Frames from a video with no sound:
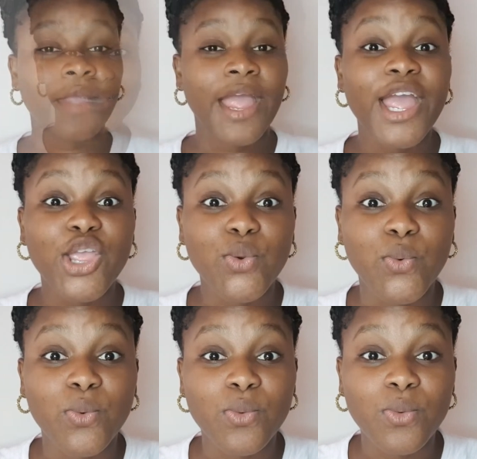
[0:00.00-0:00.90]
Hey you.
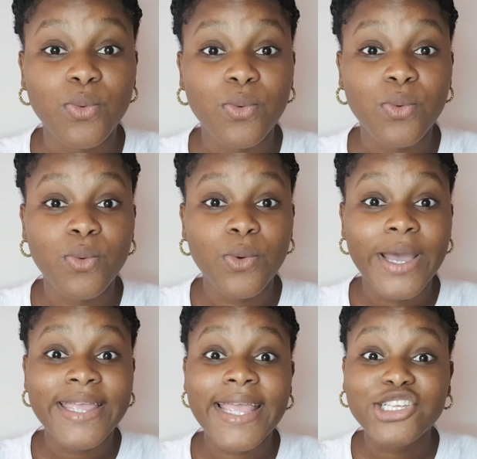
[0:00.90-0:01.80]

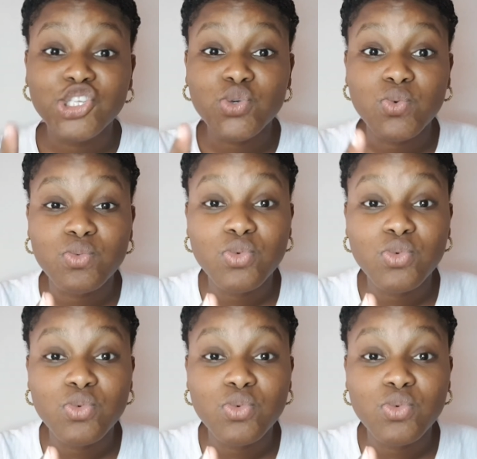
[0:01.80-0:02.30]
Yes you.